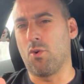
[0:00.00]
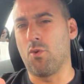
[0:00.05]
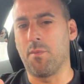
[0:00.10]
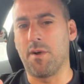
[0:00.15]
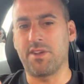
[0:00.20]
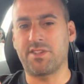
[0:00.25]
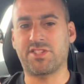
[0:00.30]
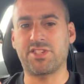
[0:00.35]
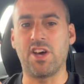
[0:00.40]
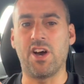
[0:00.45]

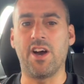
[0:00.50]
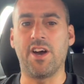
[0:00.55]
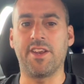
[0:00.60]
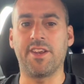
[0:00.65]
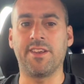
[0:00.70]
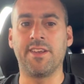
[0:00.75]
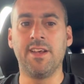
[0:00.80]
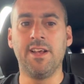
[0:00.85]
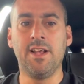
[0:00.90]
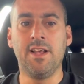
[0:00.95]
almost
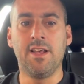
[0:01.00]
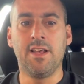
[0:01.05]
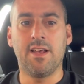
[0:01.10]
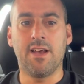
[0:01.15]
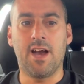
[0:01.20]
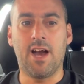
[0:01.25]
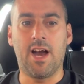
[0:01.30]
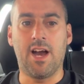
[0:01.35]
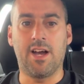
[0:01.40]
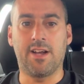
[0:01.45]
certain,
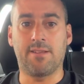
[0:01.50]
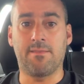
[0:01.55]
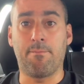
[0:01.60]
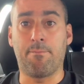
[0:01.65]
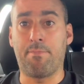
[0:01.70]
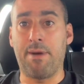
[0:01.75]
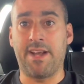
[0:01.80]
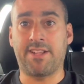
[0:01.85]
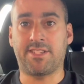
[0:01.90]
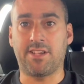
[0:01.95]

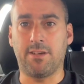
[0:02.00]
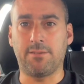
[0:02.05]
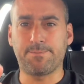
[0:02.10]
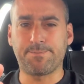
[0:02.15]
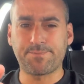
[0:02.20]
better.